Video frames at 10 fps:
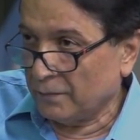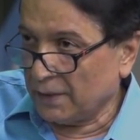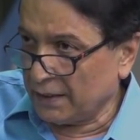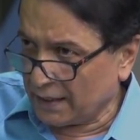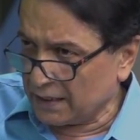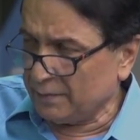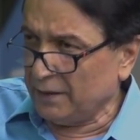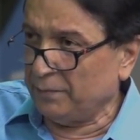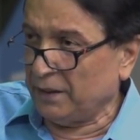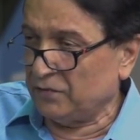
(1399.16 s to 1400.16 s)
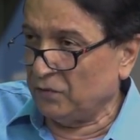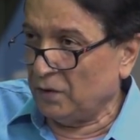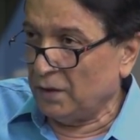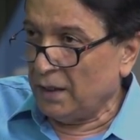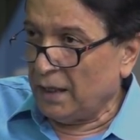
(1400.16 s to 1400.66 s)
It has been
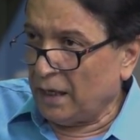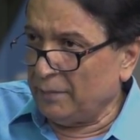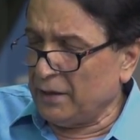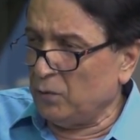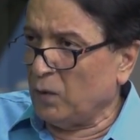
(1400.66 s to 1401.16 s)
peaceful. I mean,